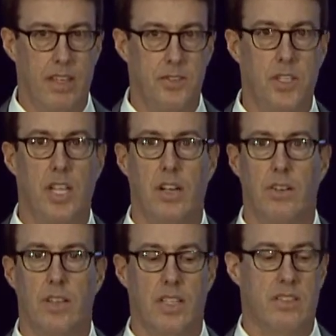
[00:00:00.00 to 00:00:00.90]

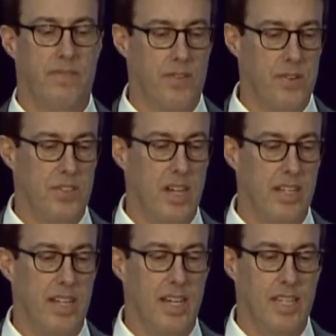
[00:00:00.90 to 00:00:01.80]
cheered as the first
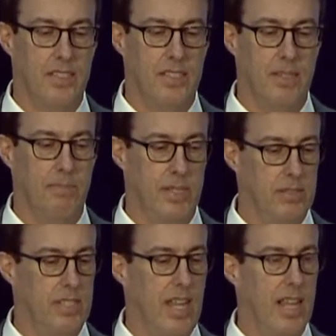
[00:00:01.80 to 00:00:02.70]
Honda Odyssey
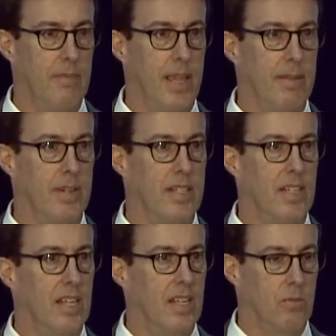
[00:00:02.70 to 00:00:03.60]
built in Alabama
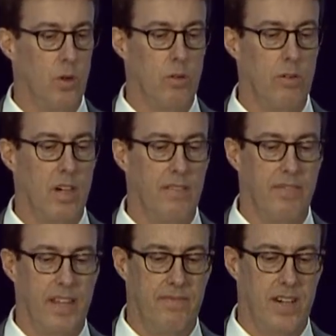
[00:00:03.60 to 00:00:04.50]
rolled off
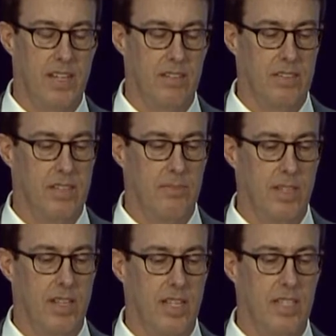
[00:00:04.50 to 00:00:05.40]
that final
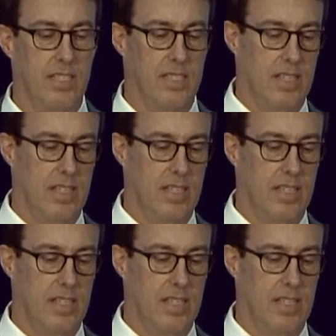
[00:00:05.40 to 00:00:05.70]
assembly line.